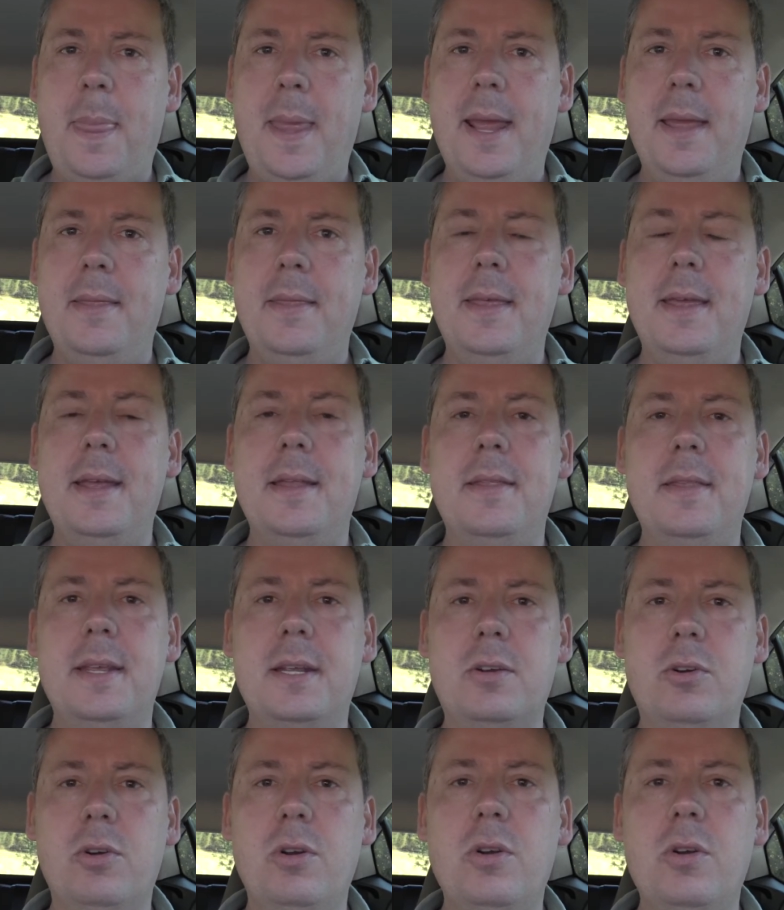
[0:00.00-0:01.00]
And then the
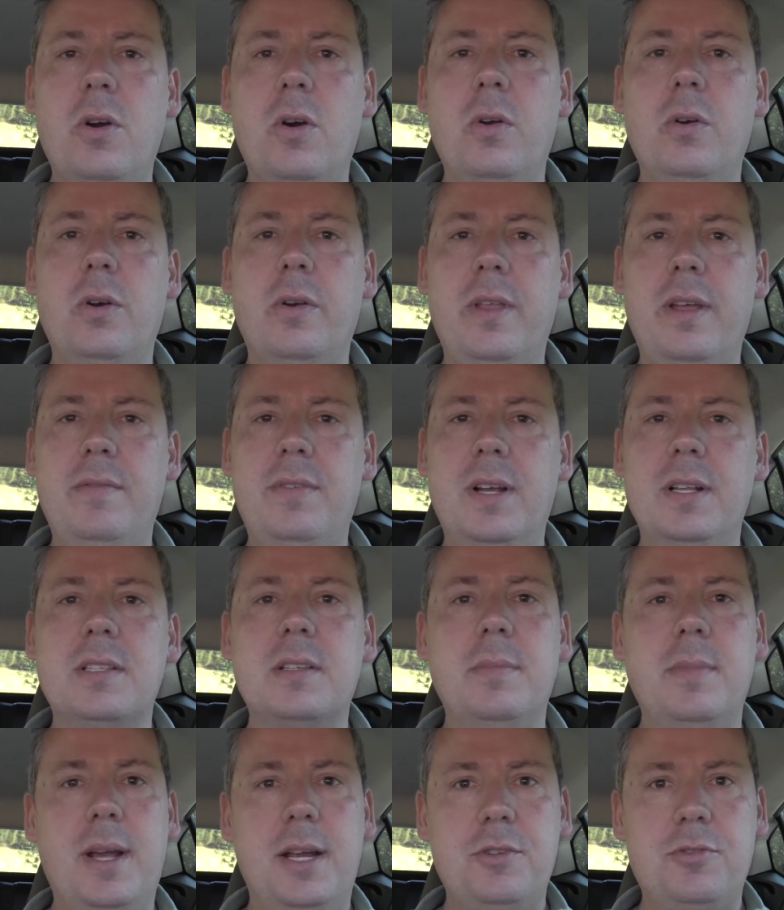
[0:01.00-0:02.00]
current owner, they've done
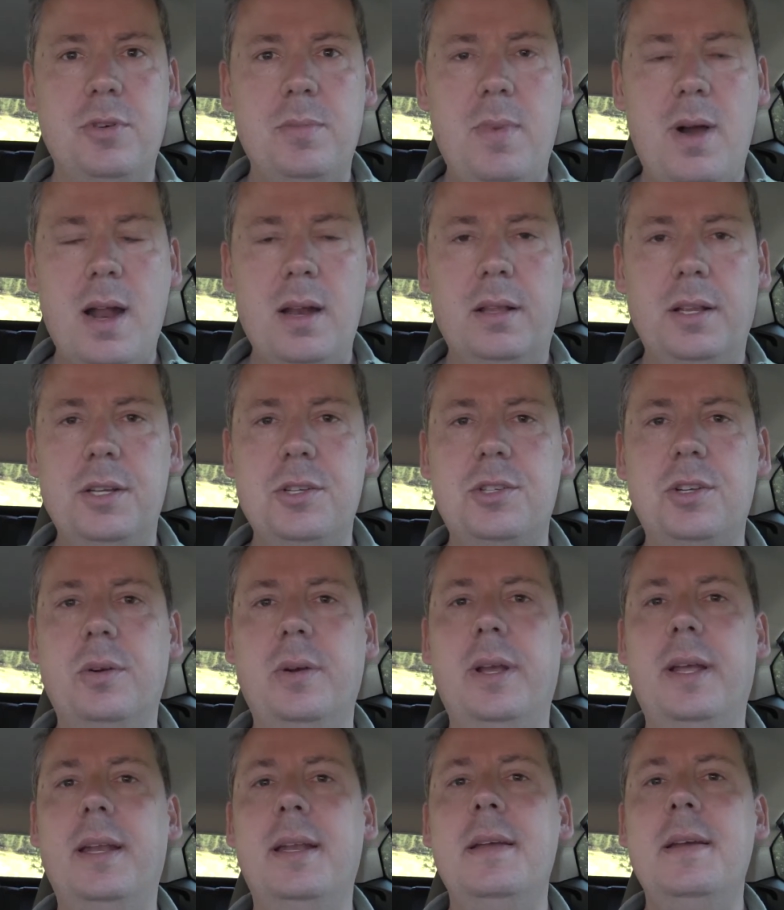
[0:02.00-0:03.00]
some nice remodeling to
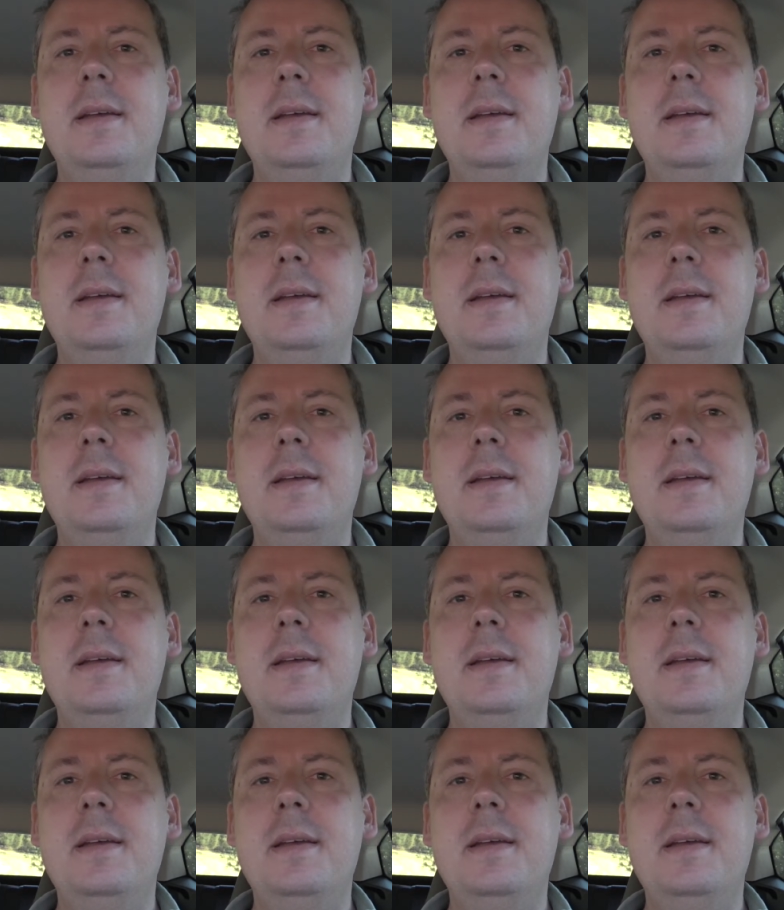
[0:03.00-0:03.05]
it.